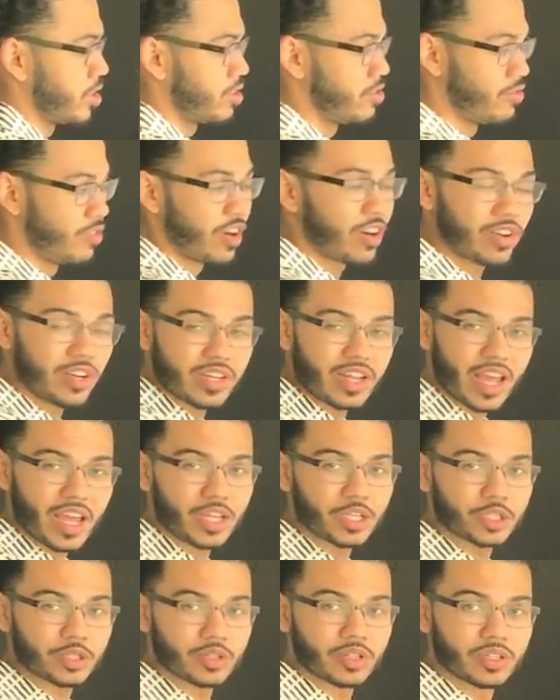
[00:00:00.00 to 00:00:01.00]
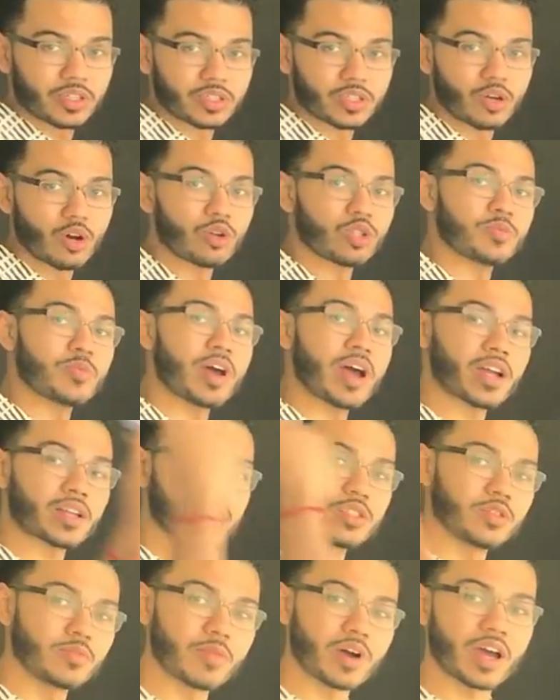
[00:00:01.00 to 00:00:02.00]
Very dangerous. Goes
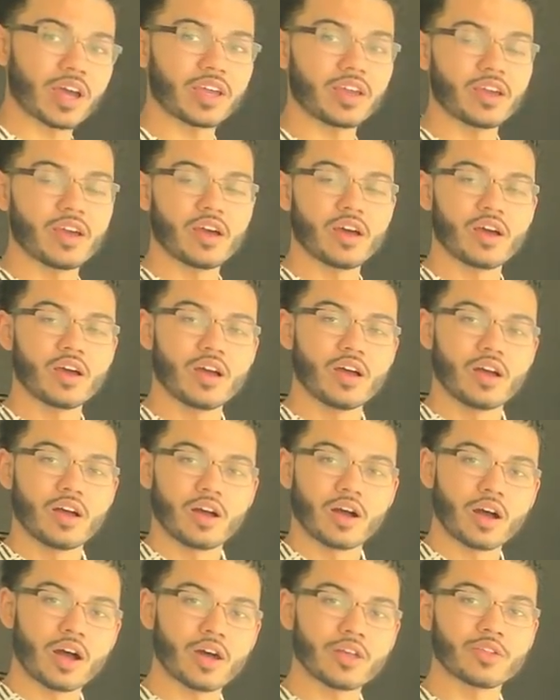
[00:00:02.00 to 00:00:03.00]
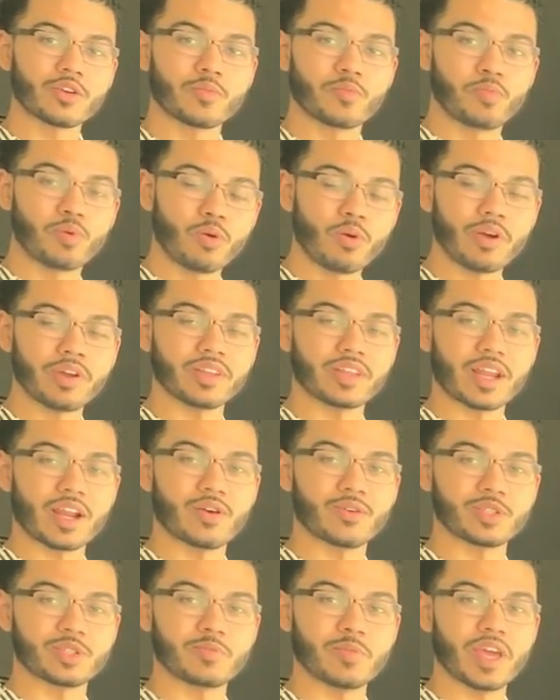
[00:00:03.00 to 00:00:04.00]
back to my other point that
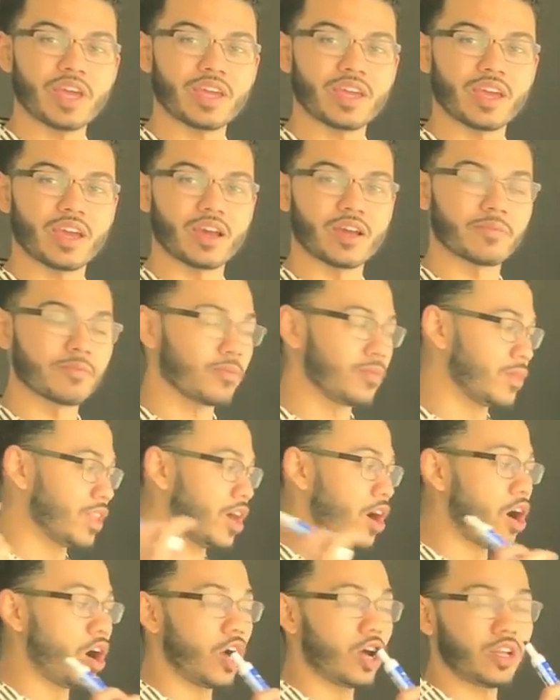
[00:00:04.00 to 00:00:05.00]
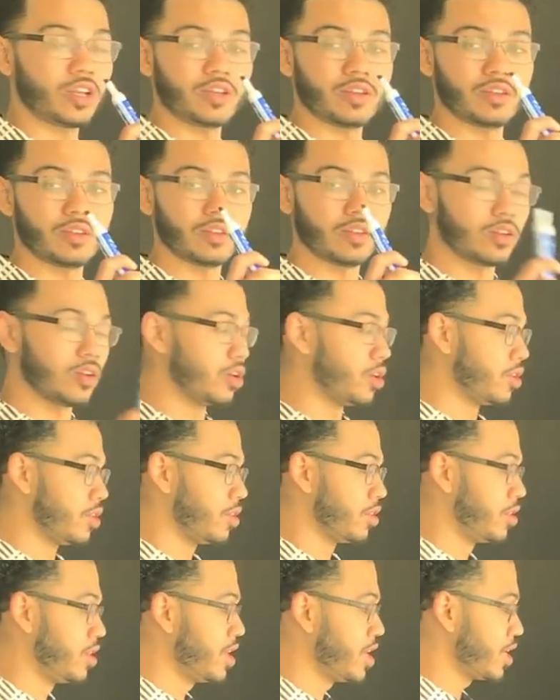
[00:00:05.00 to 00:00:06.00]
I was making on
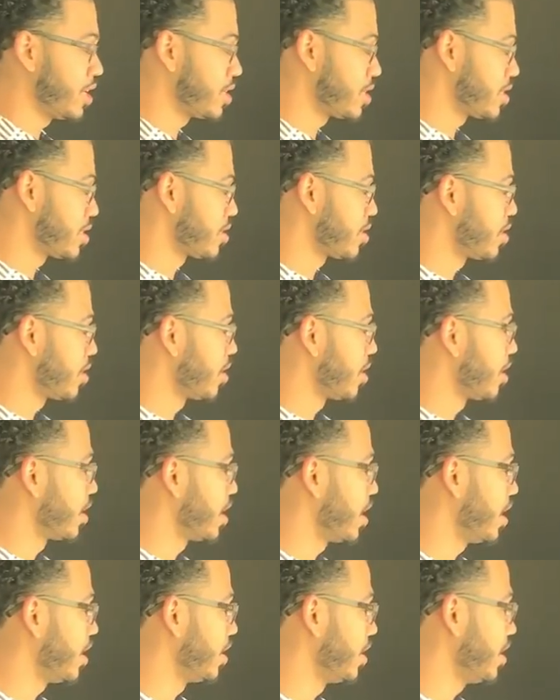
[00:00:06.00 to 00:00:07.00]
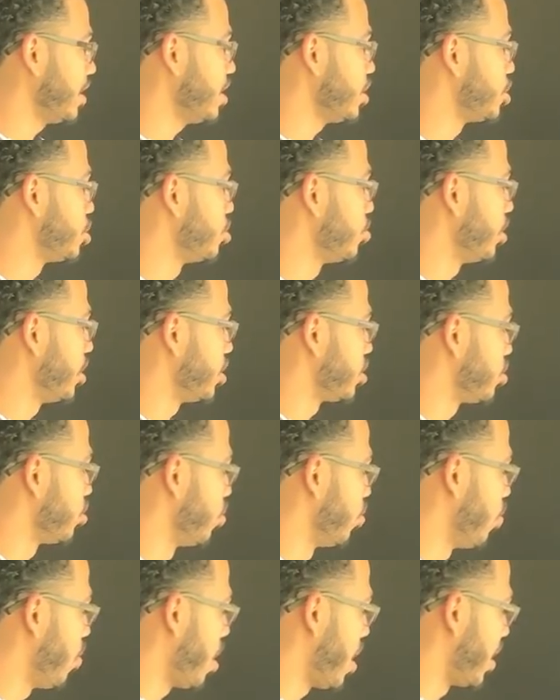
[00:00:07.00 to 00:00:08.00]
this can lead you into
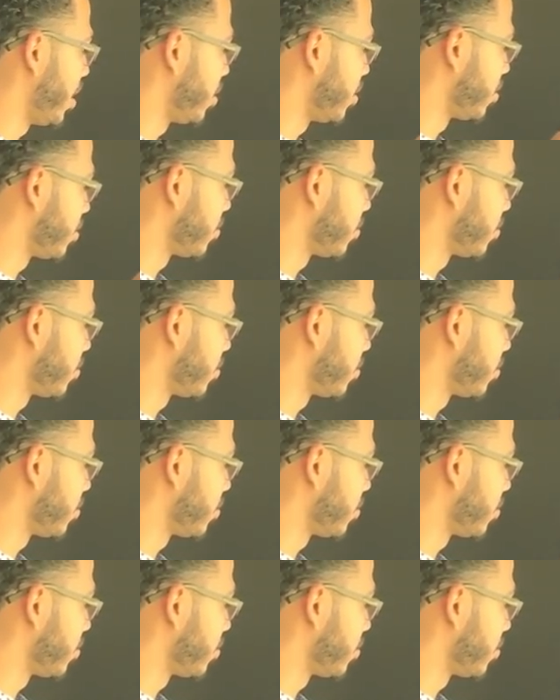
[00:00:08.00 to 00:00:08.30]
what?